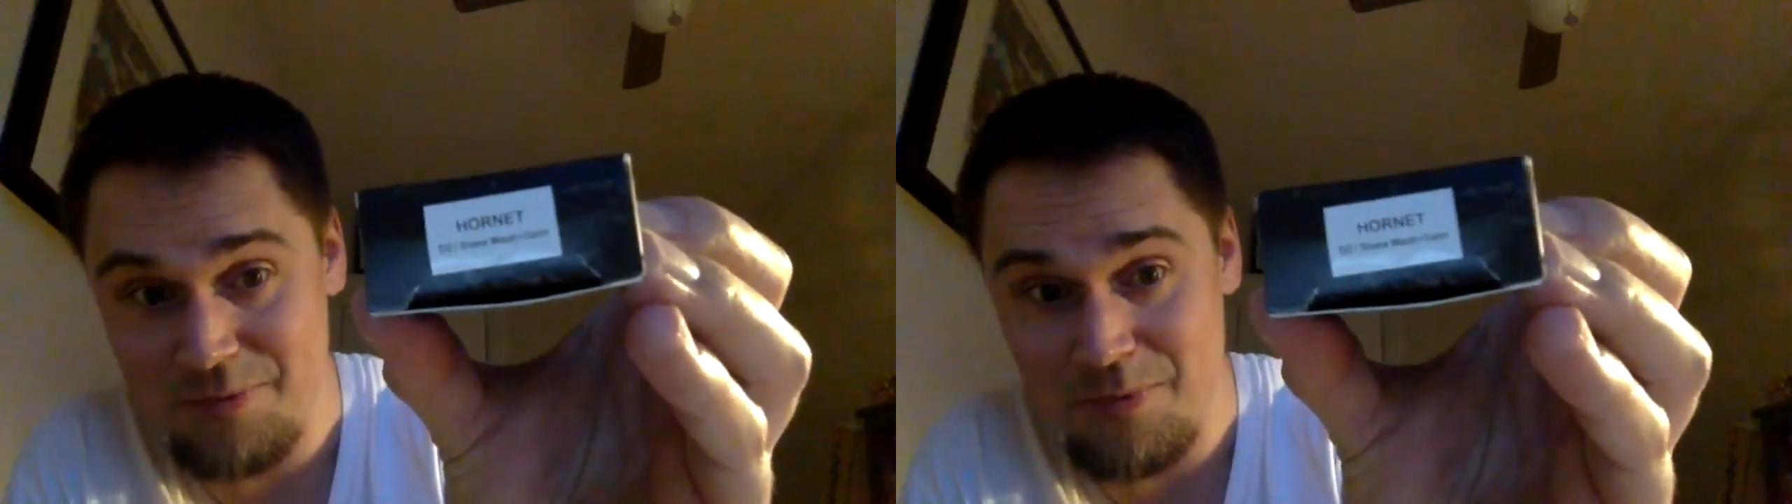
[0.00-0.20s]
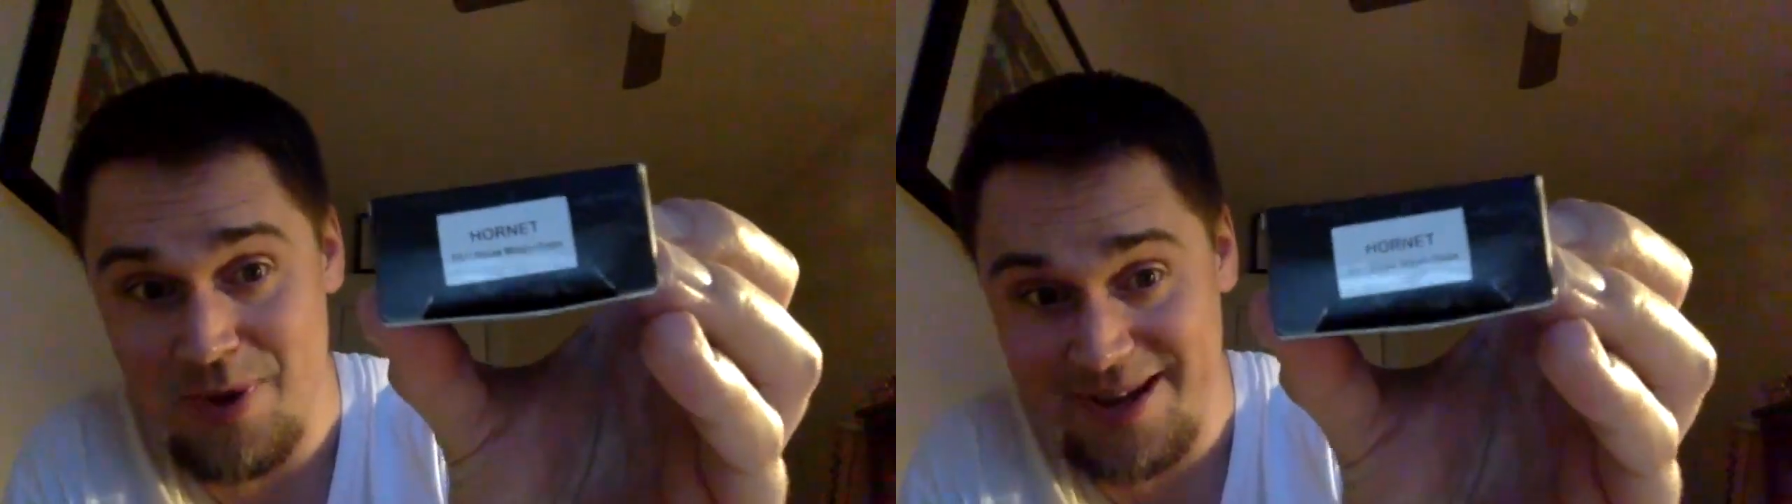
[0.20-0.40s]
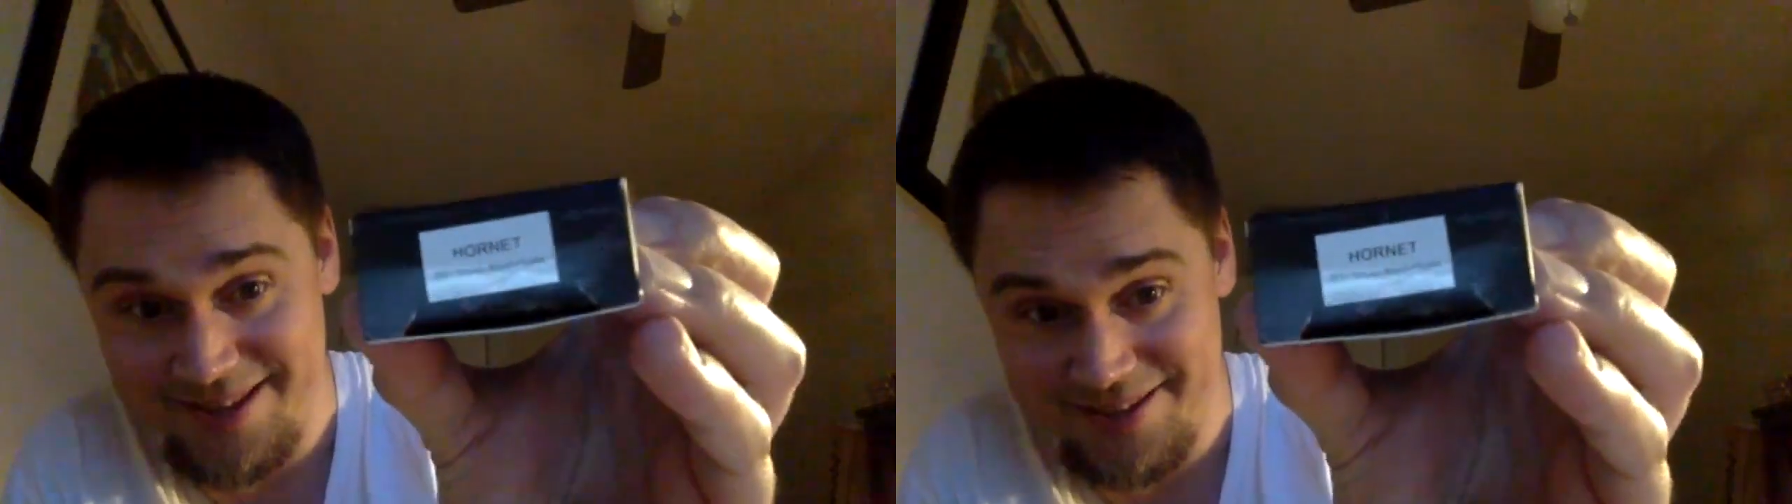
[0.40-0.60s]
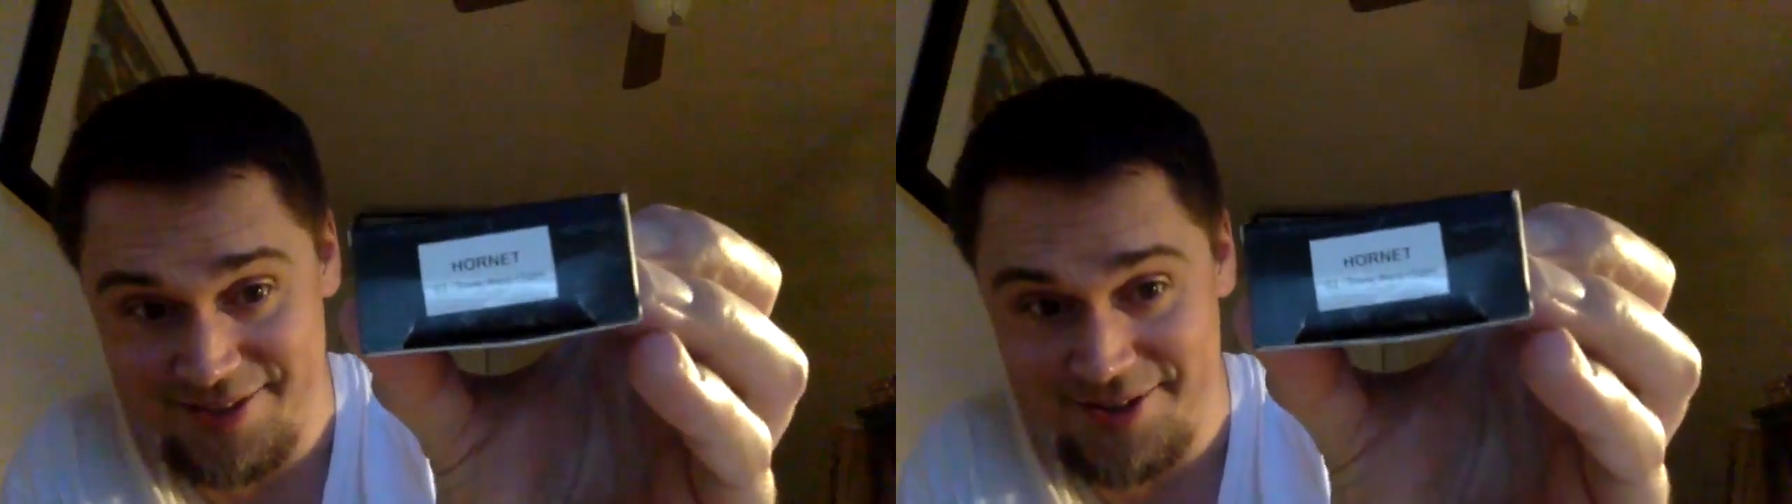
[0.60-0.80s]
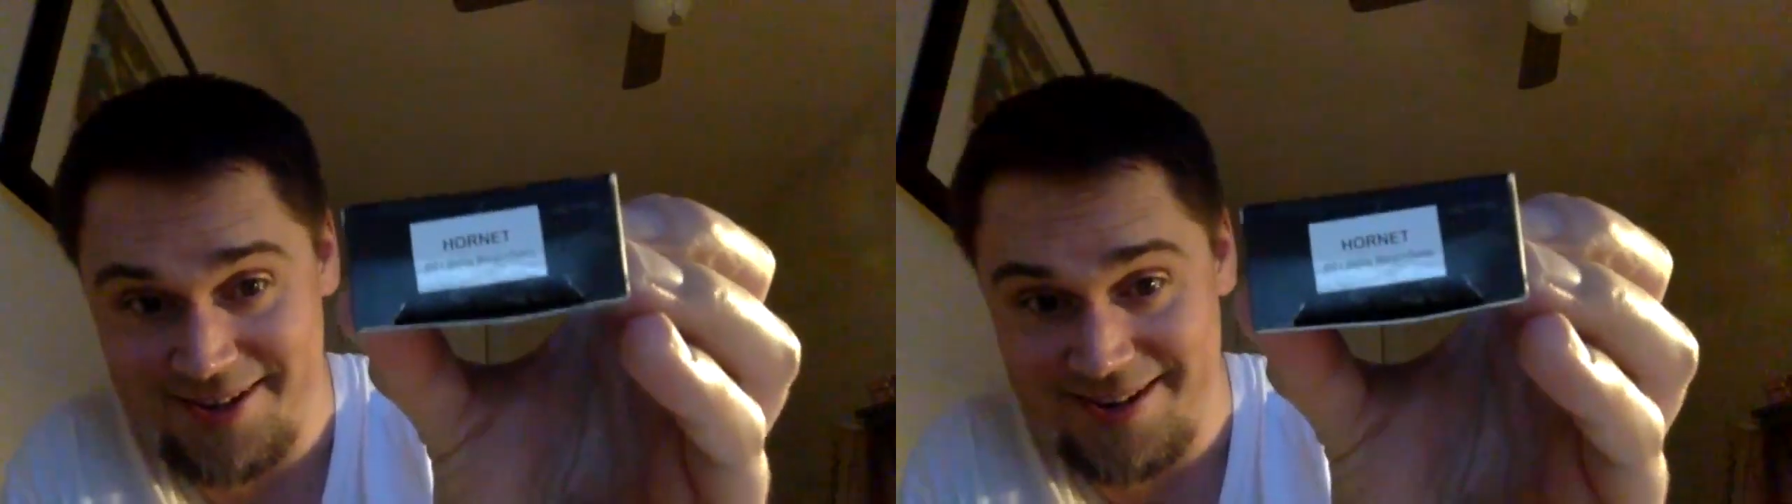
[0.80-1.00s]
wicked
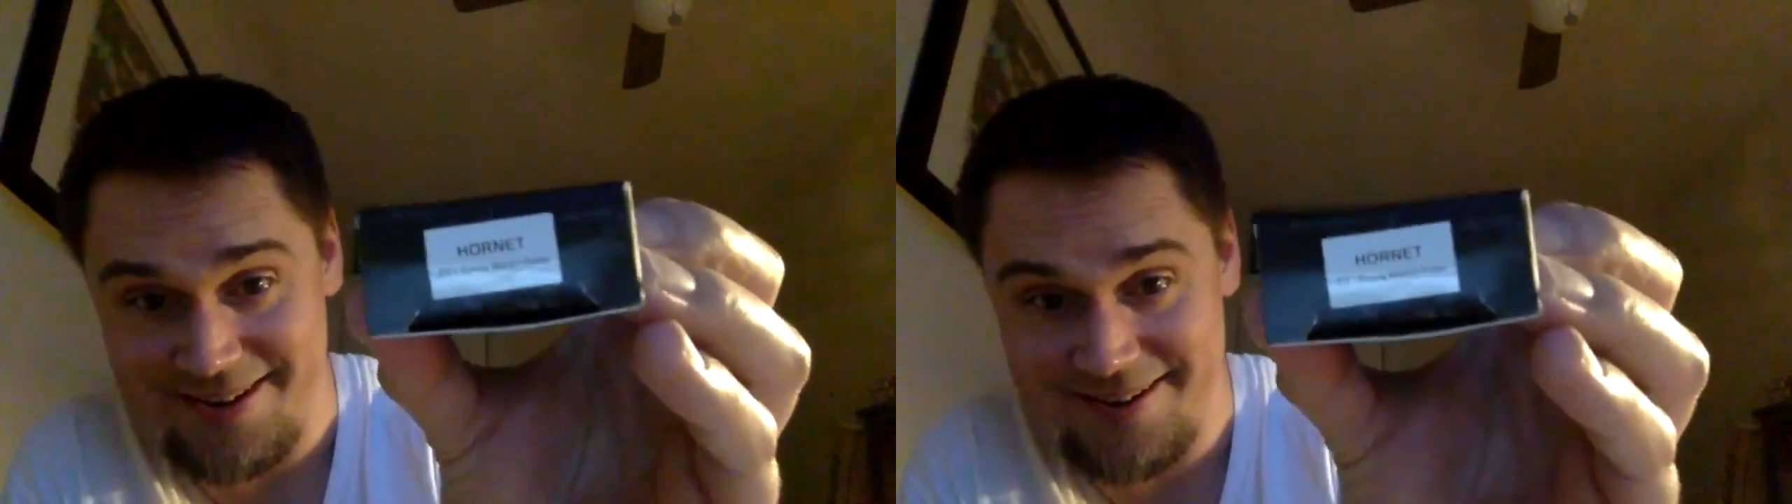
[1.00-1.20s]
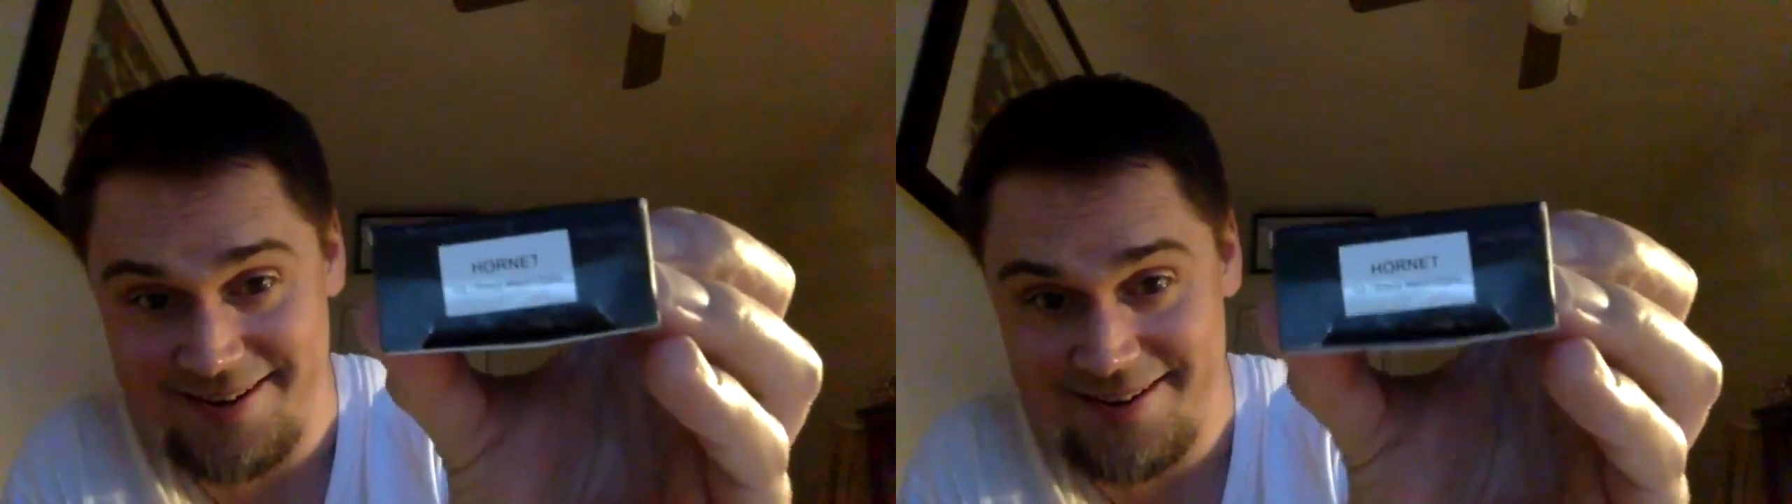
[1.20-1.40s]
looking.